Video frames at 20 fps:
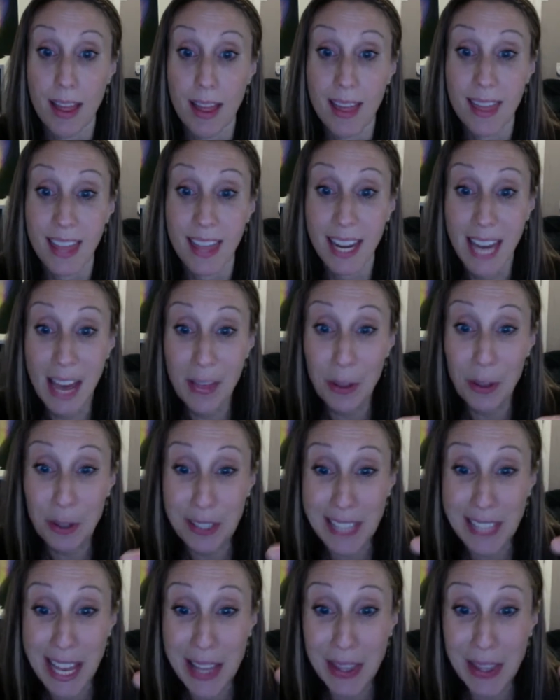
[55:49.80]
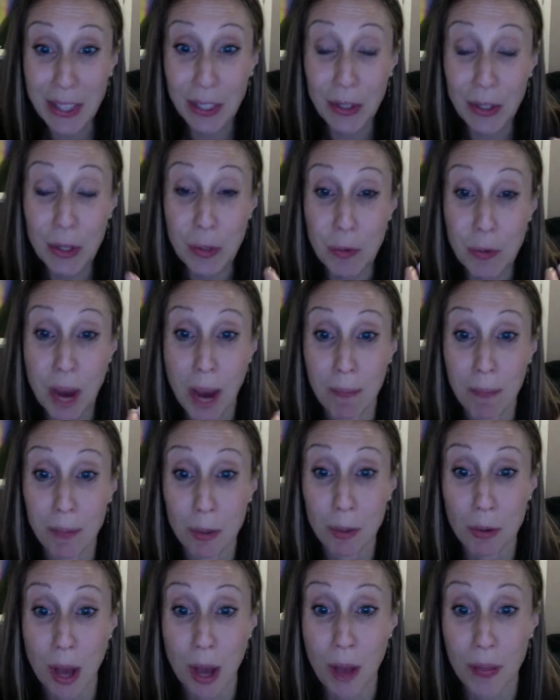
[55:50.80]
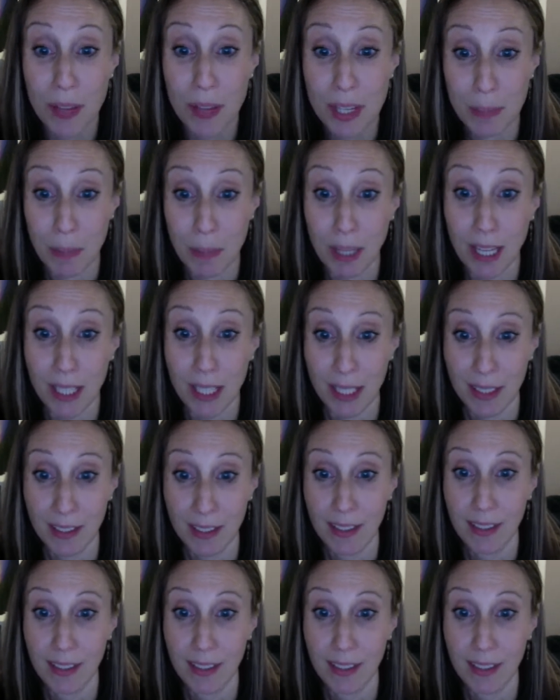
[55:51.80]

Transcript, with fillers: that had their tentacles wrapped around this planet.